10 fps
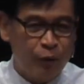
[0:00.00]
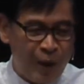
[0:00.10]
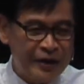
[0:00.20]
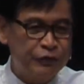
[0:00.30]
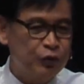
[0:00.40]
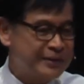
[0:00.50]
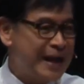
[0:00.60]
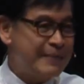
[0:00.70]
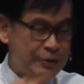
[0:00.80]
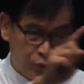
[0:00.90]
wonderful
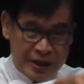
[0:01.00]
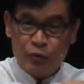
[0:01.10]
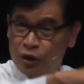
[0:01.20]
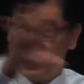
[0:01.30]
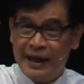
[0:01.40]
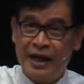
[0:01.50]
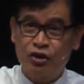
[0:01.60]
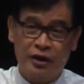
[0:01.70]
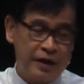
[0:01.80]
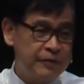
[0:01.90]
time and today we're going to lay hands
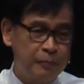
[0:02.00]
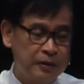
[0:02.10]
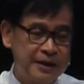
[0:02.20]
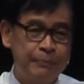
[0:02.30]
on everybody